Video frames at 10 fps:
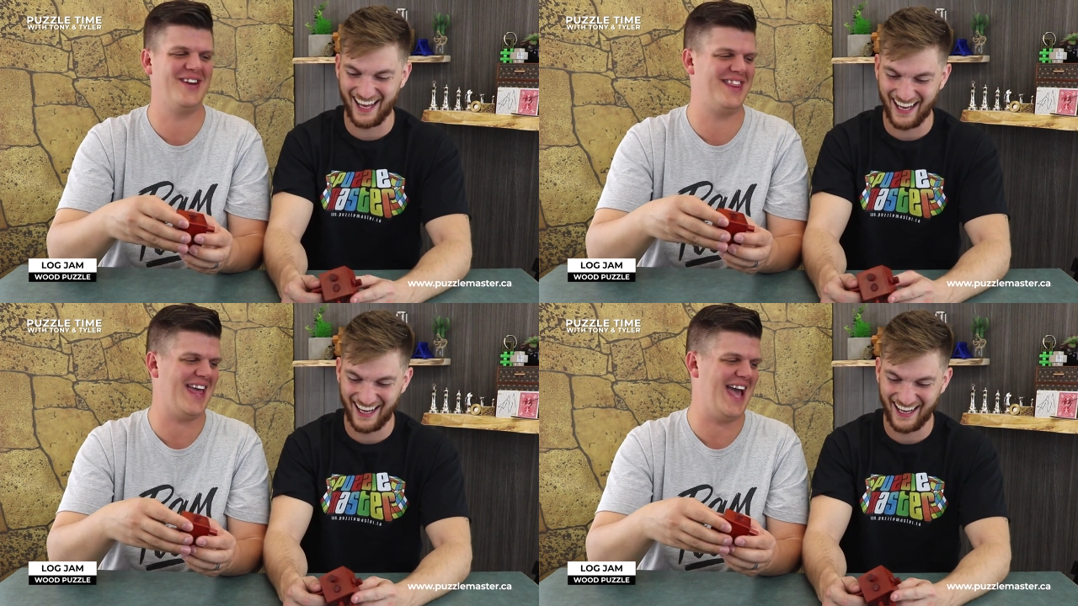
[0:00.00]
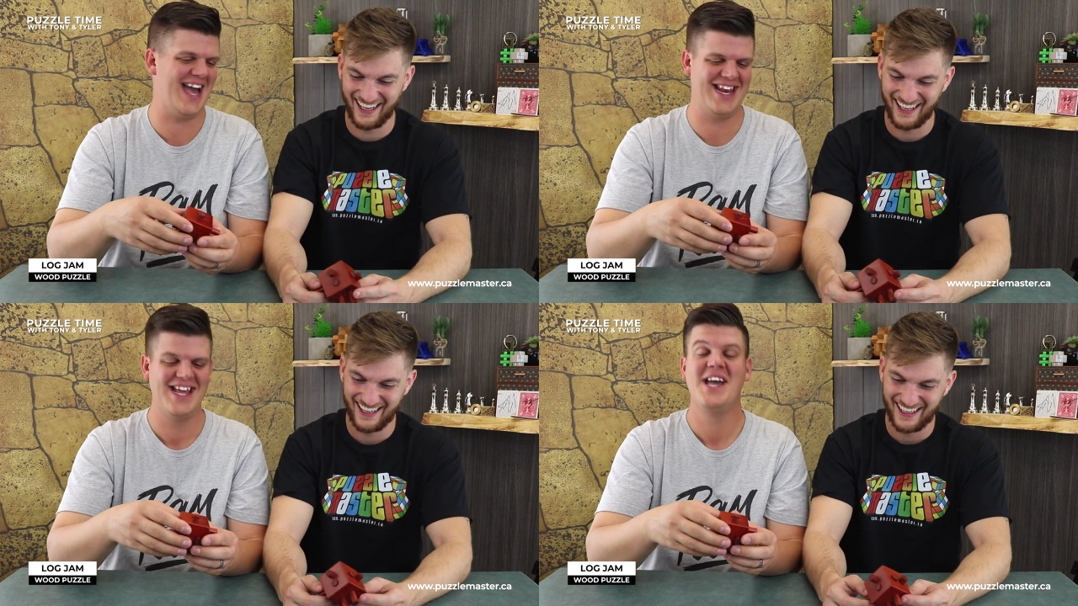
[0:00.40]
Speaker 1: with
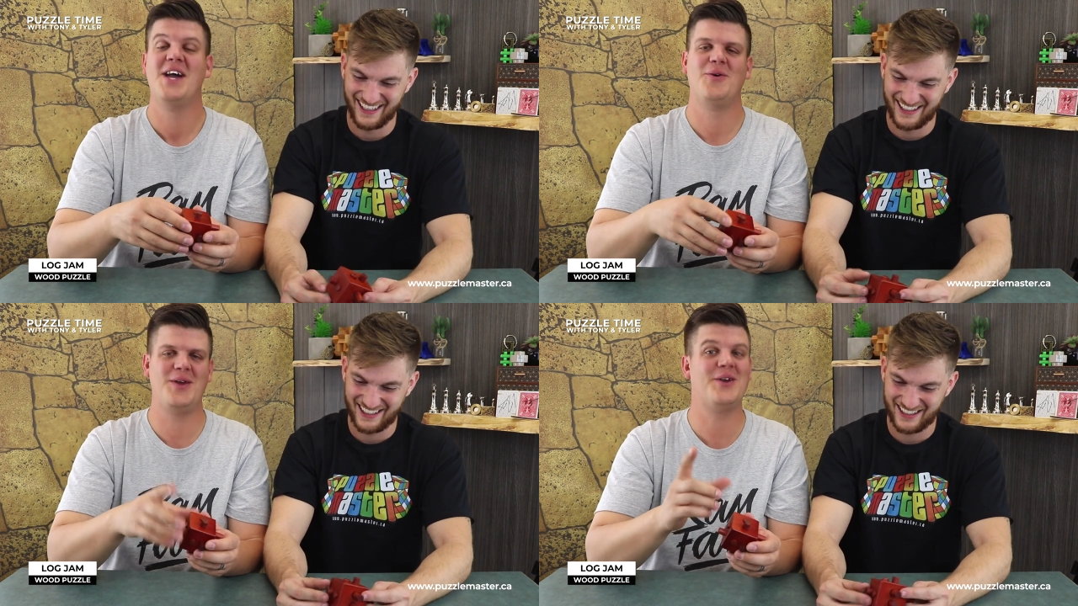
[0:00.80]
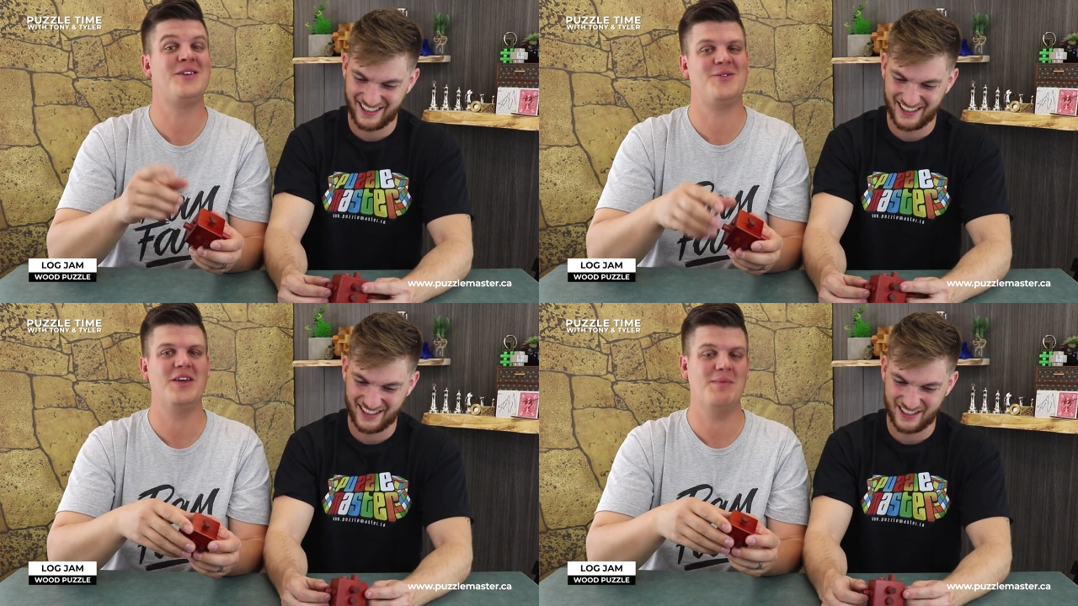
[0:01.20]
that. Where you
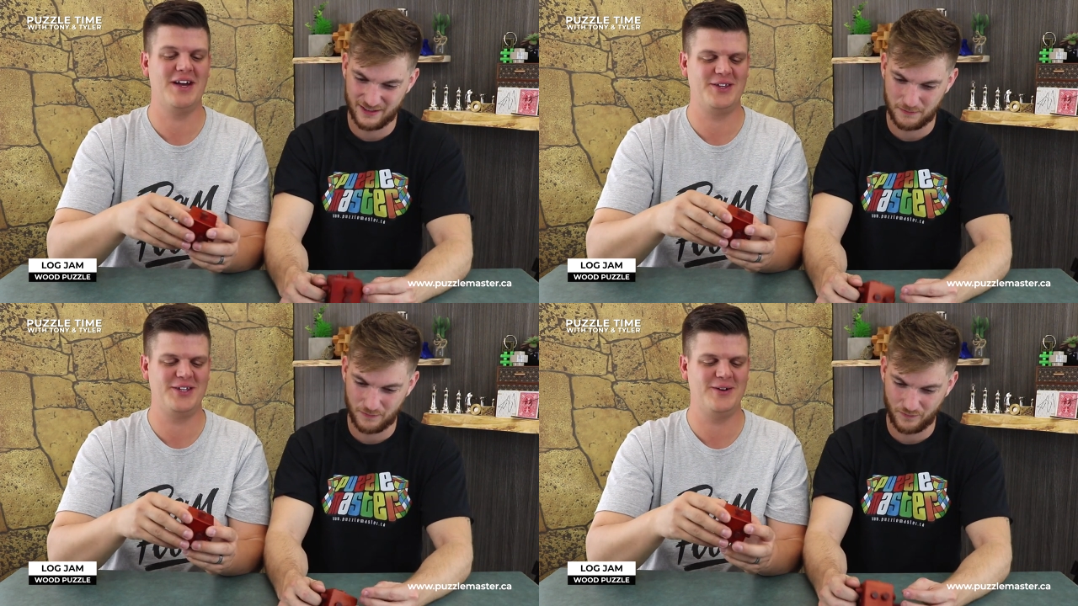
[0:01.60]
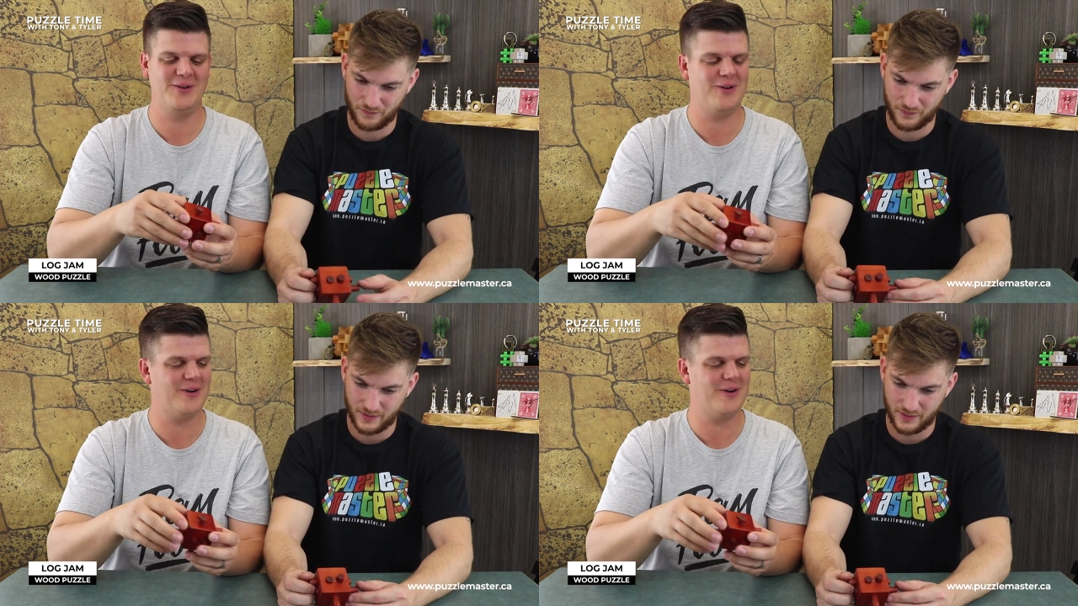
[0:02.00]
can do email too,